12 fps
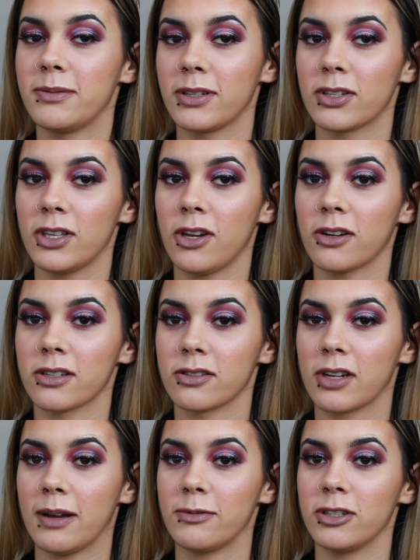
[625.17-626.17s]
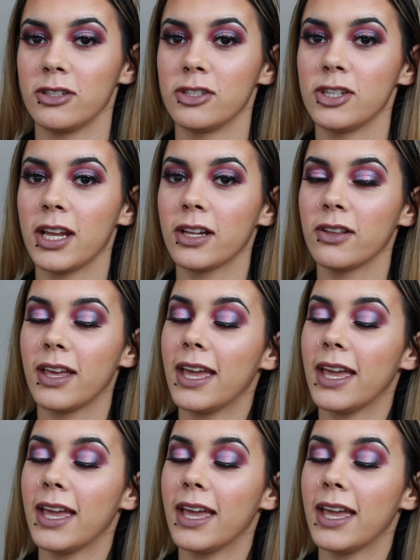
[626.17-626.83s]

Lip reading: make sure that you are subscribed to this channel,